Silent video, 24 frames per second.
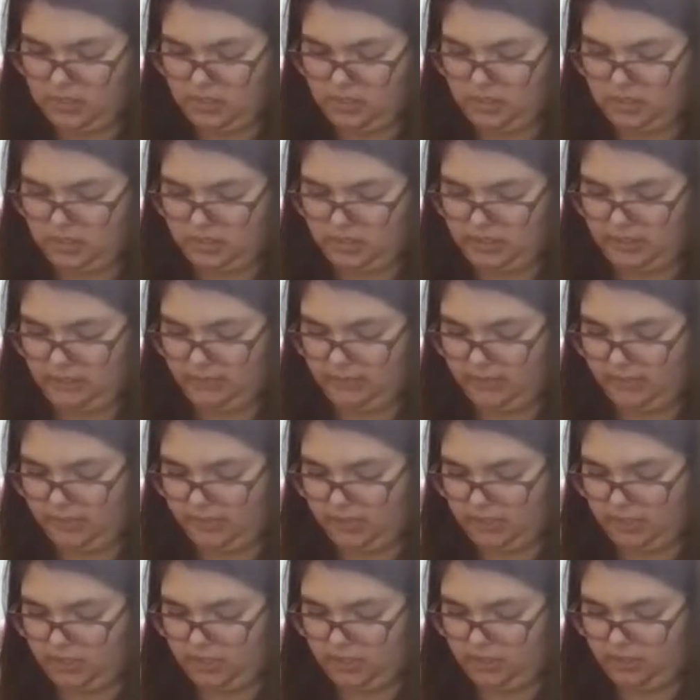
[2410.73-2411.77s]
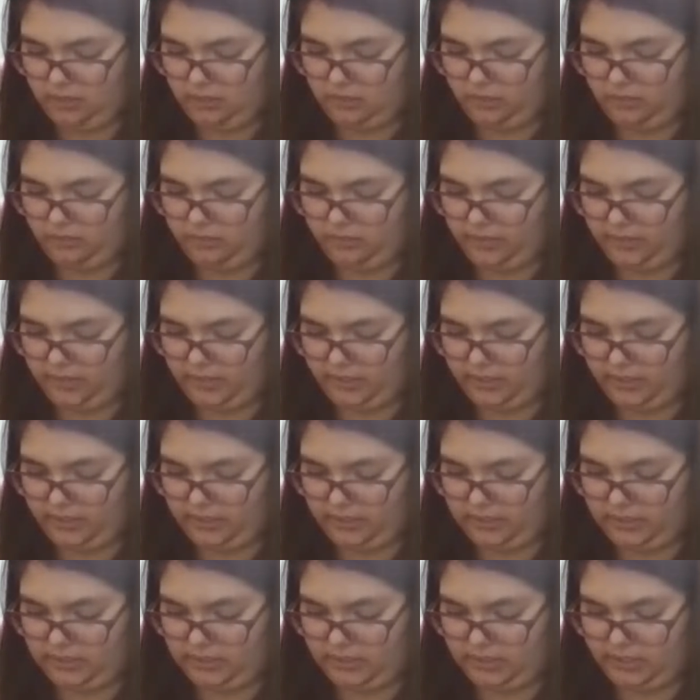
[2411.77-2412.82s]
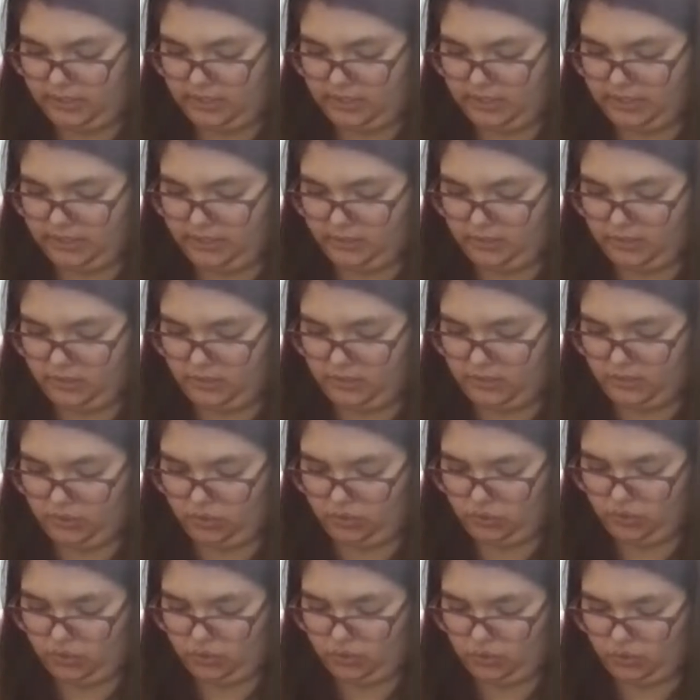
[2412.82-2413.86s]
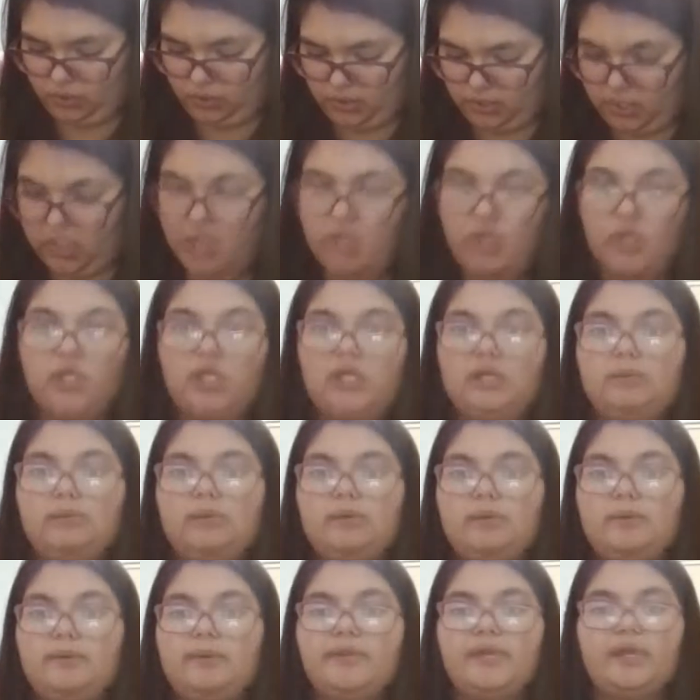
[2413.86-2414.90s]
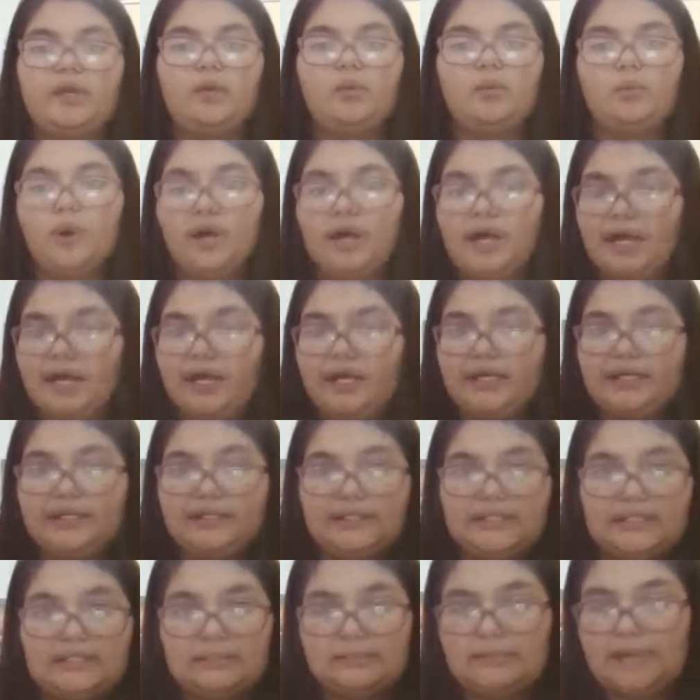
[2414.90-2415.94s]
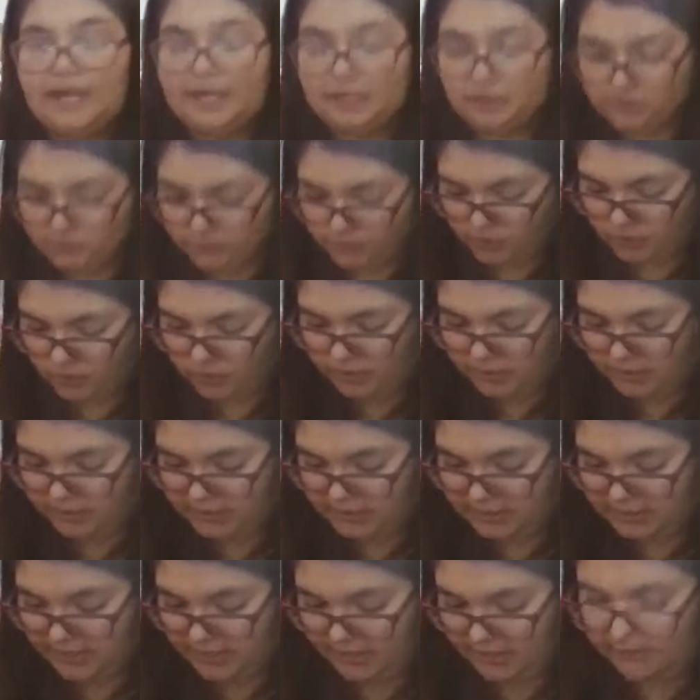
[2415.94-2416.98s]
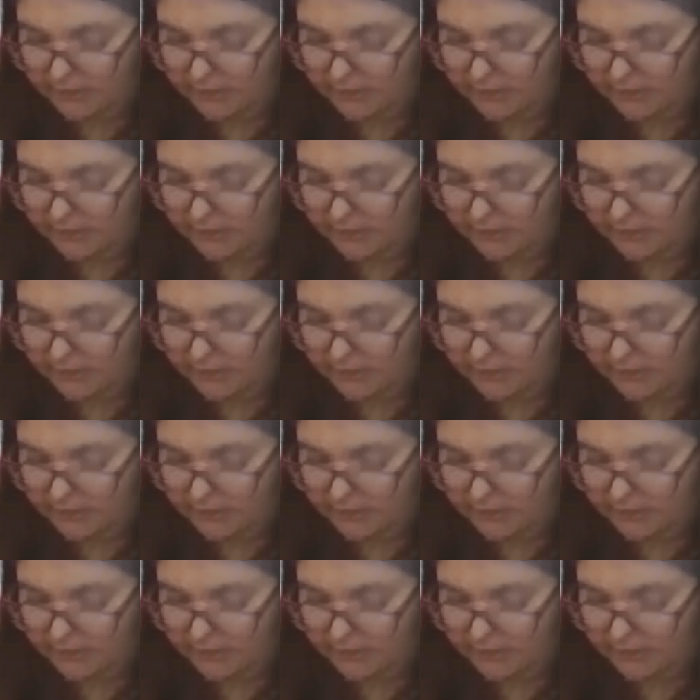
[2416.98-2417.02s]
And then I'm going to cut all of my inside tails a little short. You may be like, why? It doesn't matter. They're on the inside.